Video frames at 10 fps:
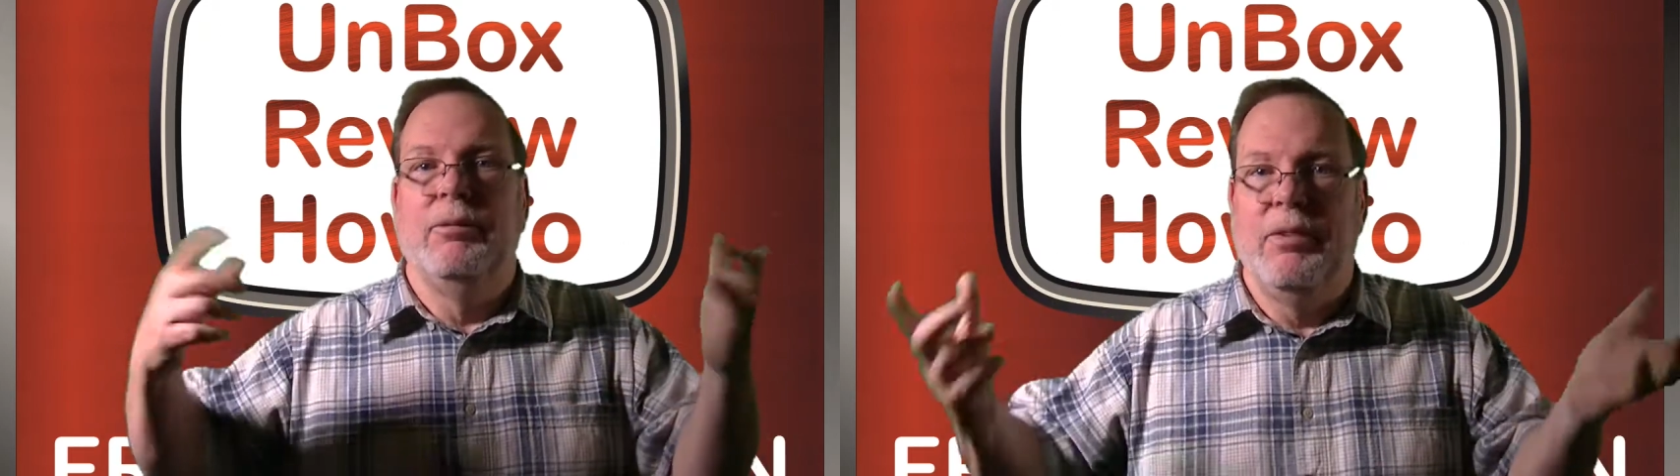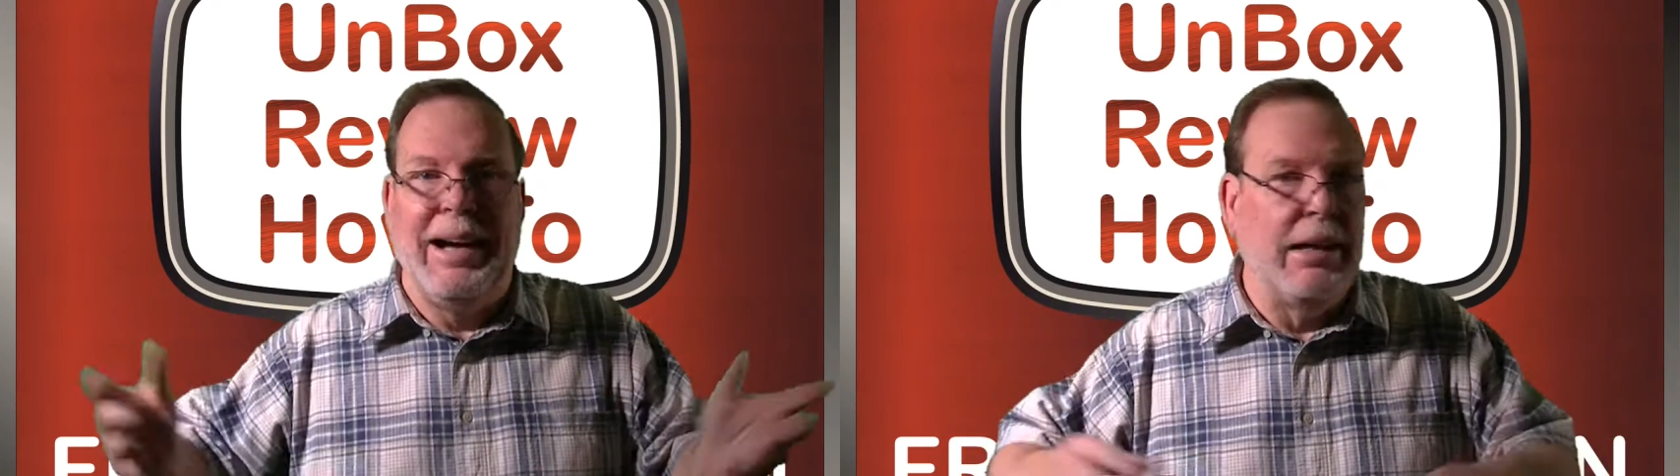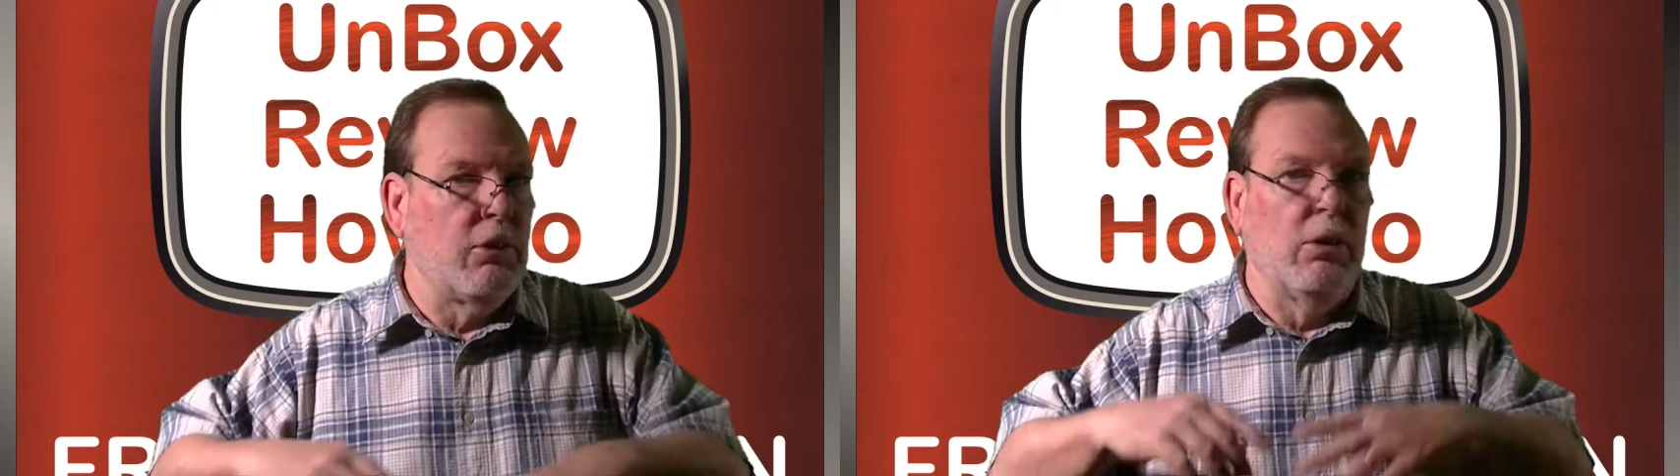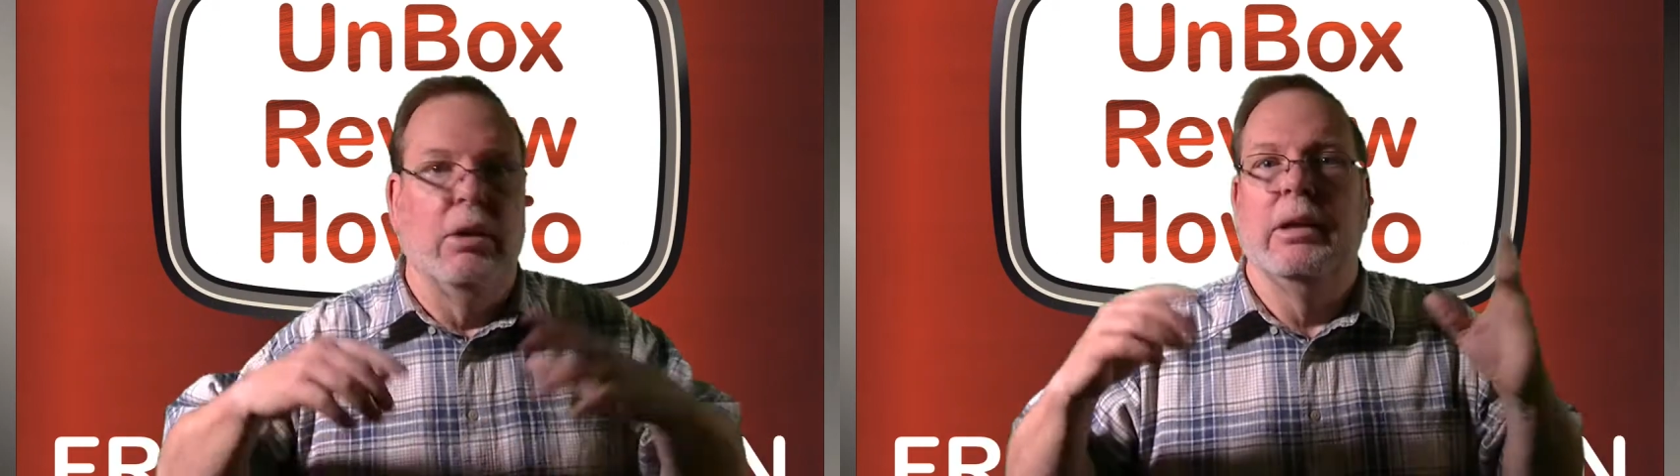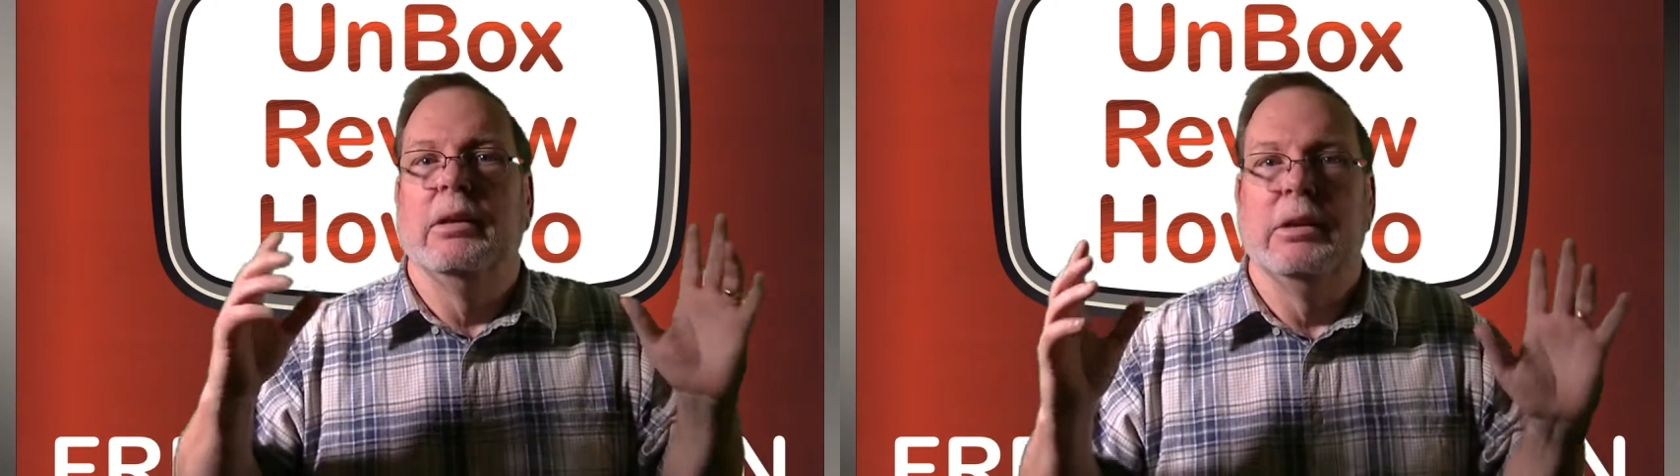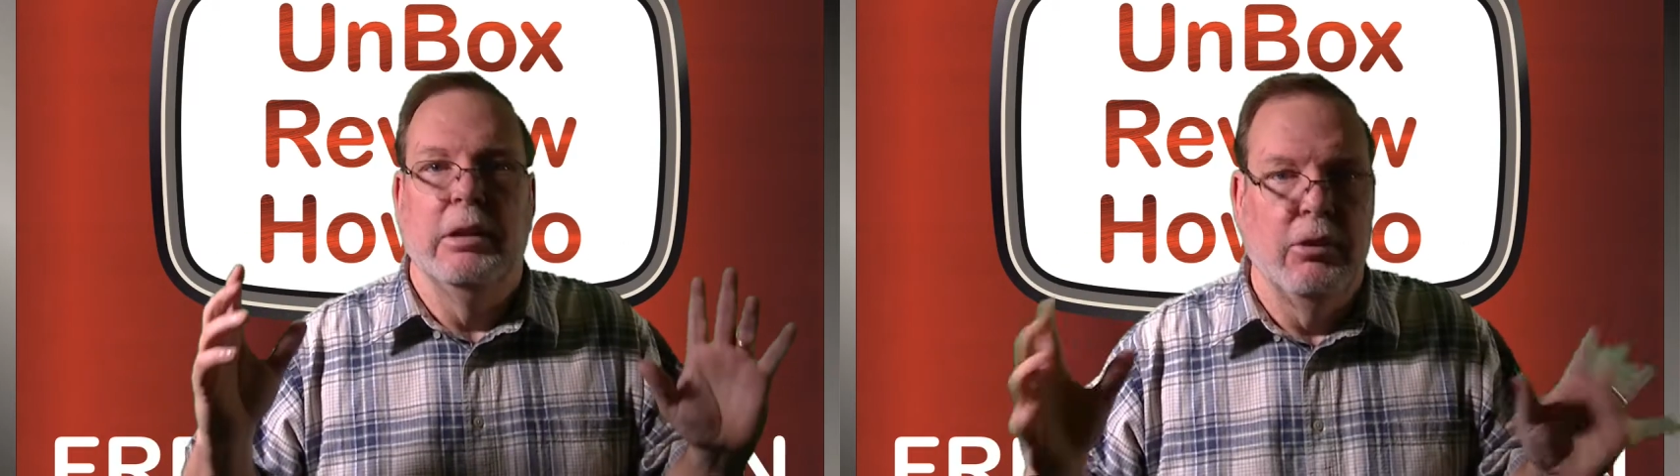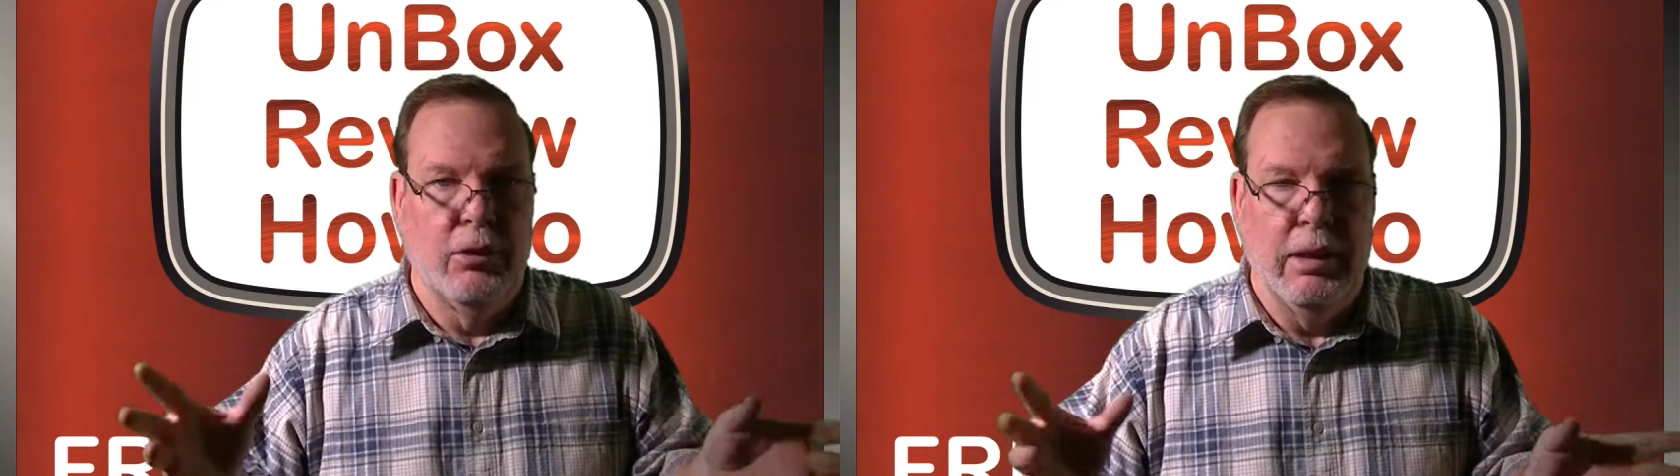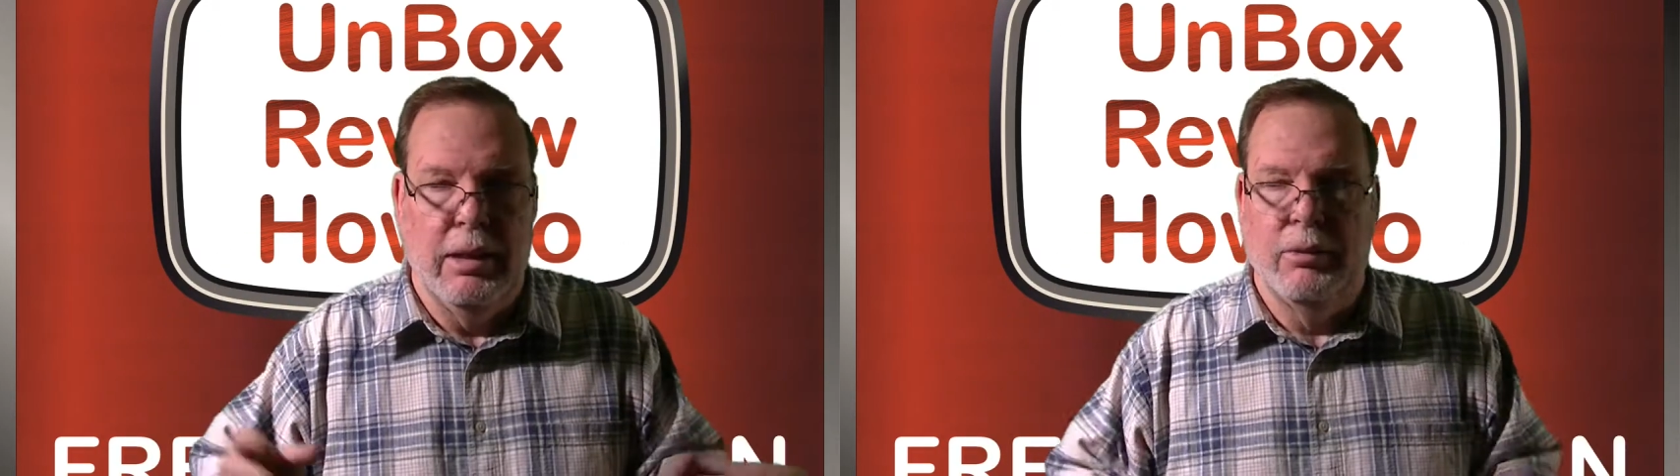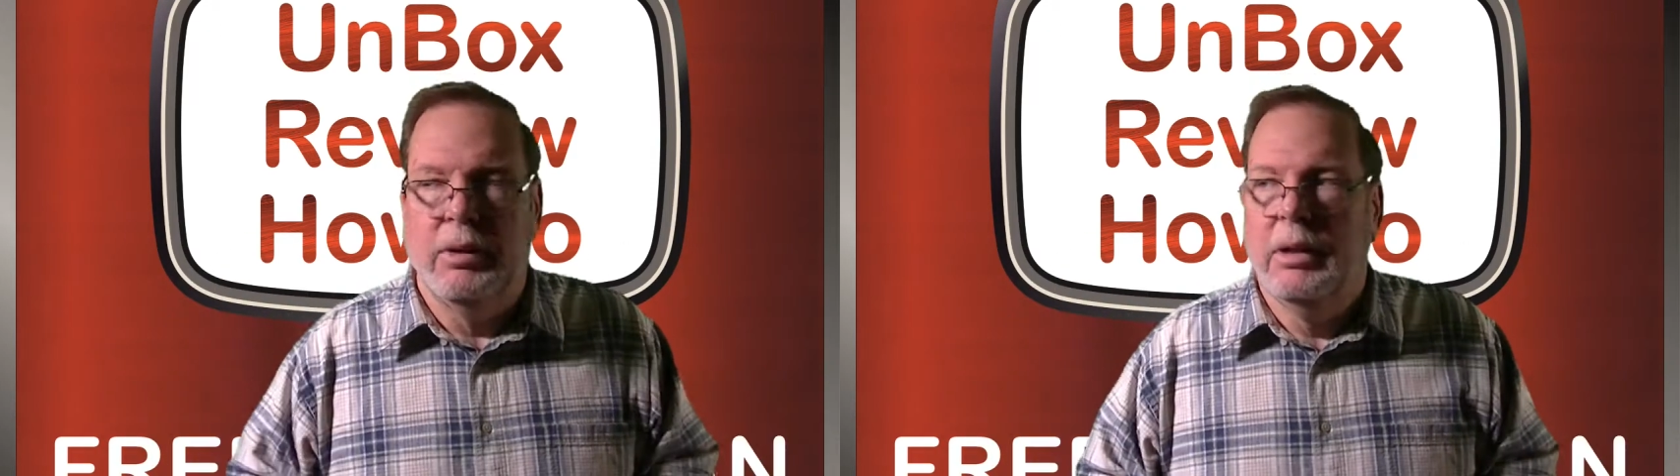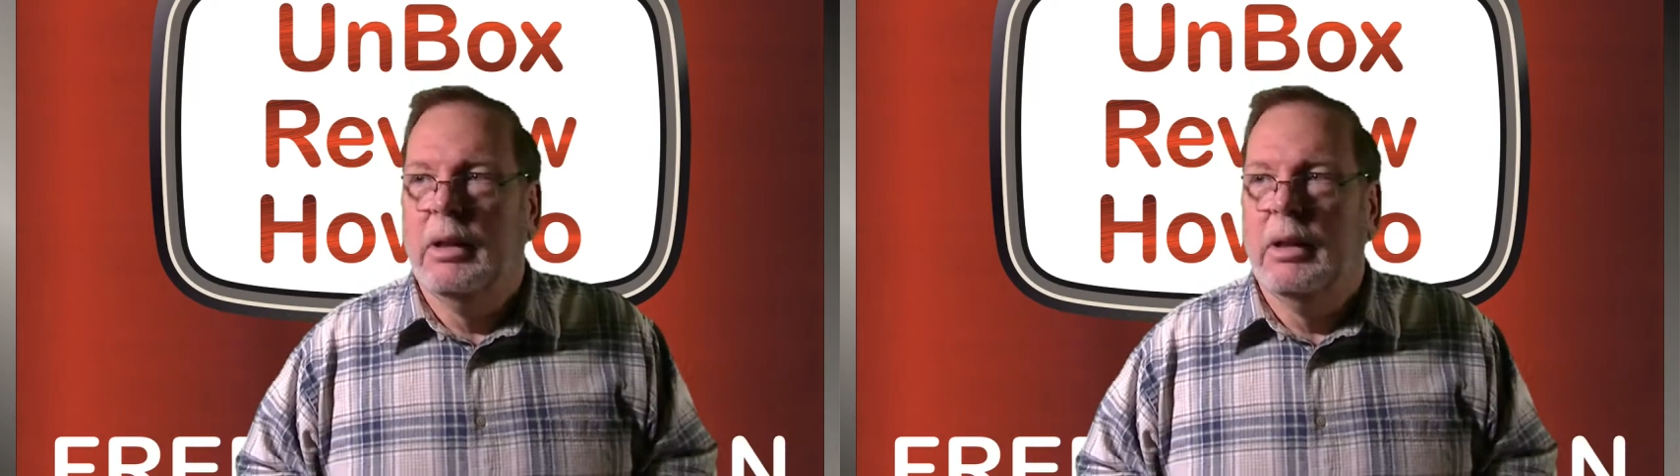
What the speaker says: fats and all that other good stuff.